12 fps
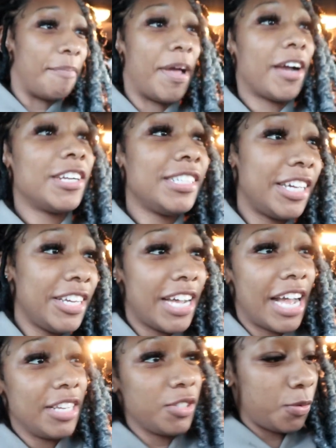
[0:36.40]
I'm not gonna tell you
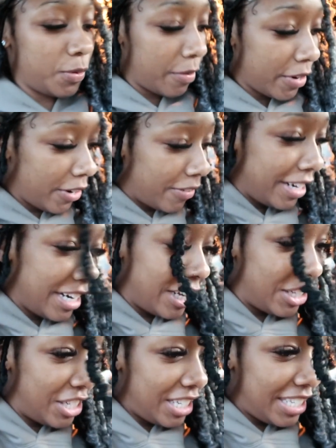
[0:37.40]
guys where we're going
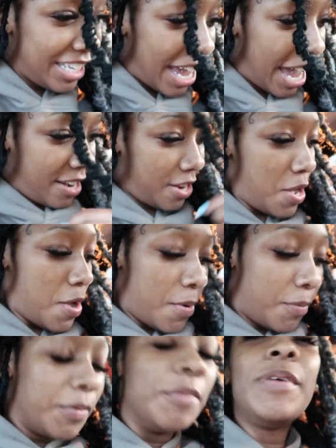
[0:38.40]
just yet.
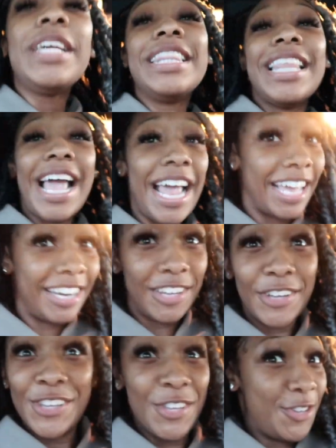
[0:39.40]
When we land,
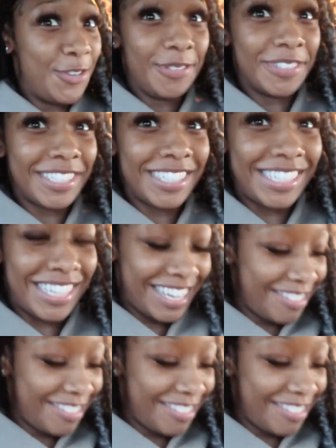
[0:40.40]
you will see.